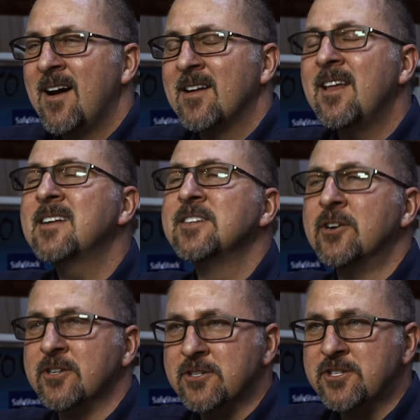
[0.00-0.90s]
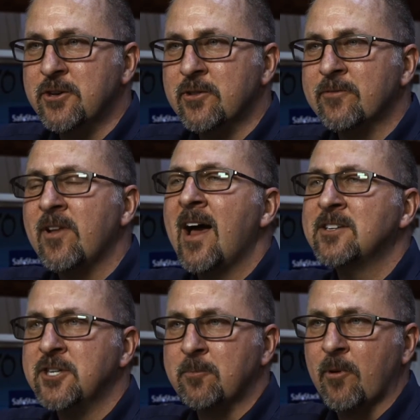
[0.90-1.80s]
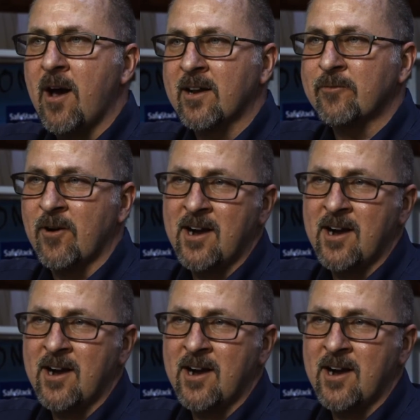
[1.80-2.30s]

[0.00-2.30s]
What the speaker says: I'd like to introduce to you the flagship product for